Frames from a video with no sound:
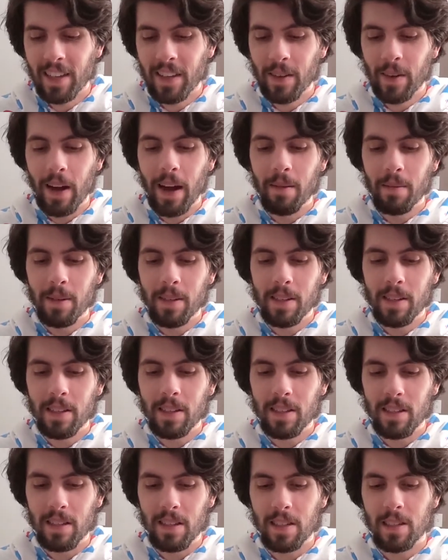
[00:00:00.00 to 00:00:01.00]
happen to
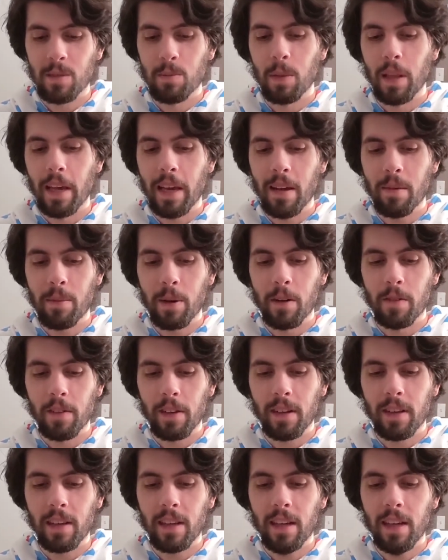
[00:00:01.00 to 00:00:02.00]
just like display it
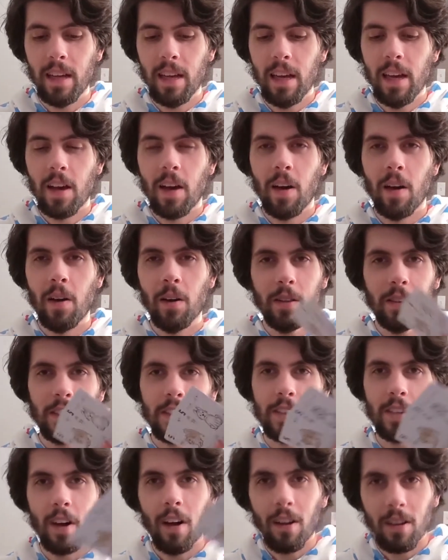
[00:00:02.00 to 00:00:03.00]
perfectly, all the
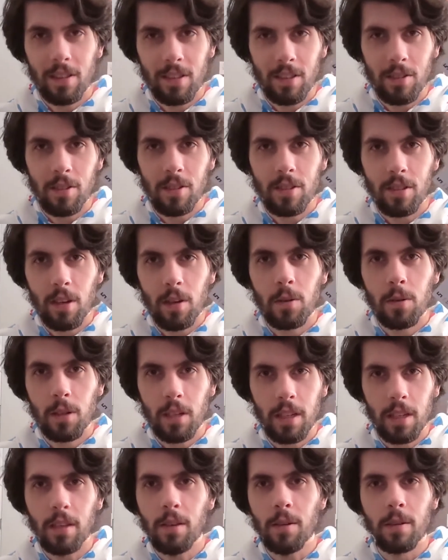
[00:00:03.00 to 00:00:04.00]
dogs are so
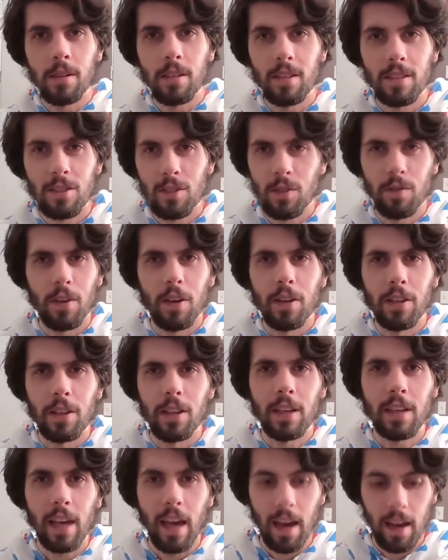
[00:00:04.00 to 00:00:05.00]
cute and just fun to
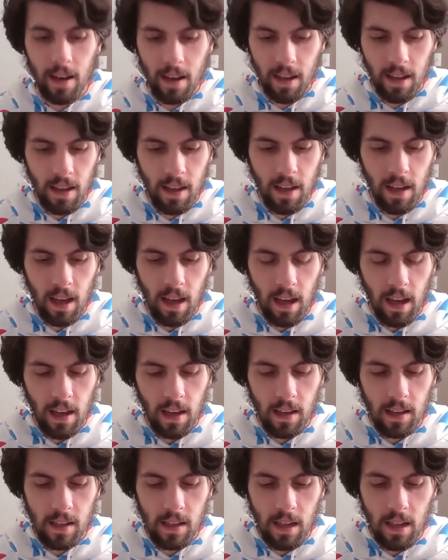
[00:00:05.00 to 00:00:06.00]
look at.
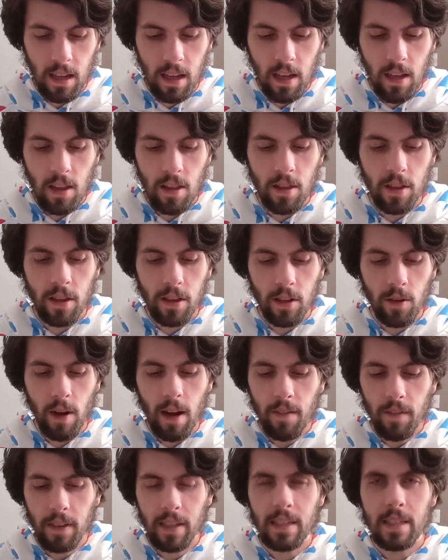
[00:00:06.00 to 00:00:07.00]
And the
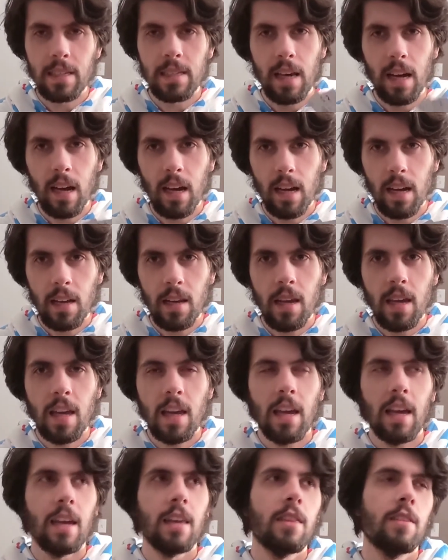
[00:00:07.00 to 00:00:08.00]
graphic design
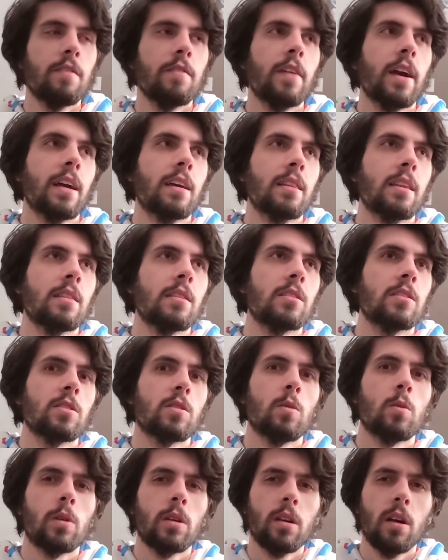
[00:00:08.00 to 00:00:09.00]
and the fact that the
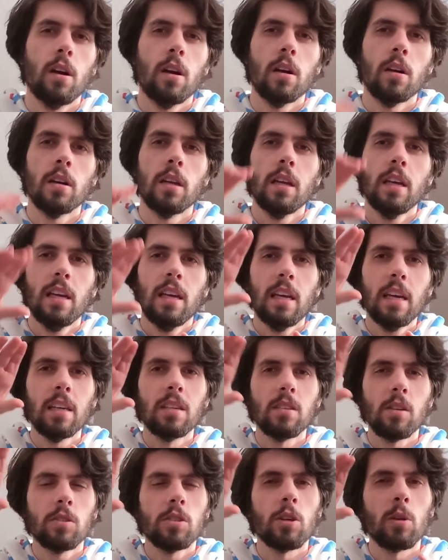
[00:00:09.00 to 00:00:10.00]
scorecard
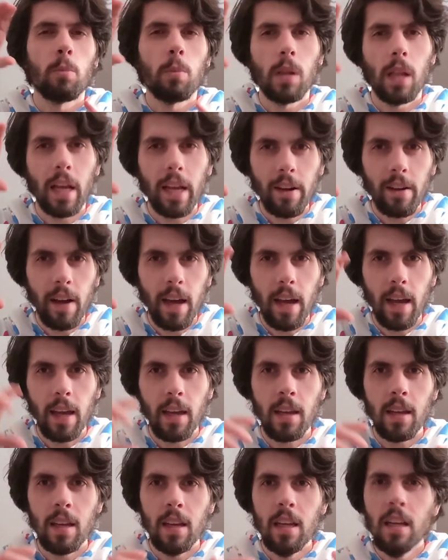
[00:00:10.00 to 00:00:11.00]
is also your player
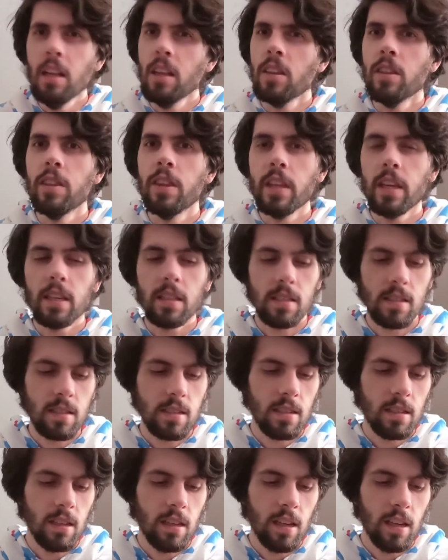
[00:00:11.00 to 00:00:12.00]
aid,
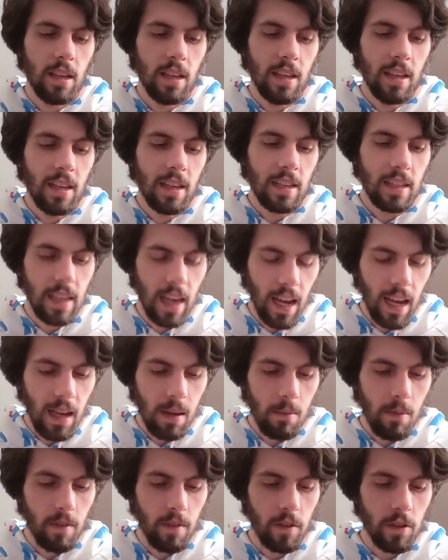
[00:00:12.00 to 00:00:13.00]
this
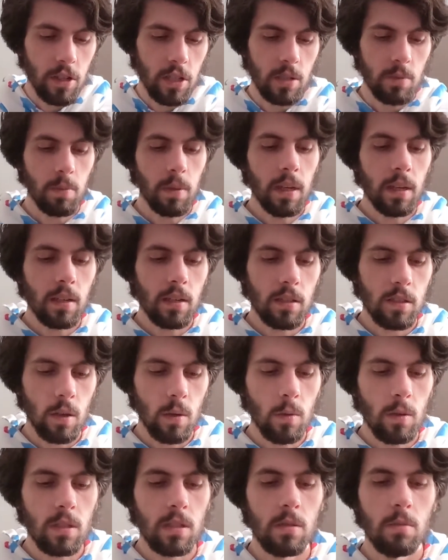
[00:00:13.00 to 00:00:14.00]
game, for just being
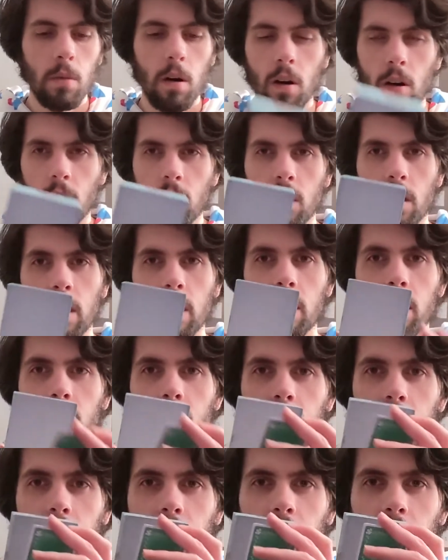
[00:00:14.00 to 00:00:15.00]
so small
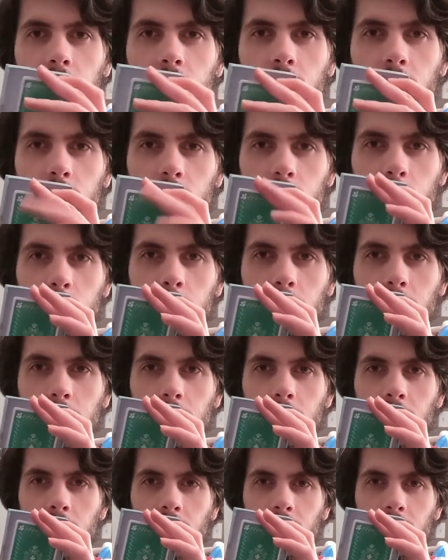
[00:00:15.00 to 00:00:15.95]
and just being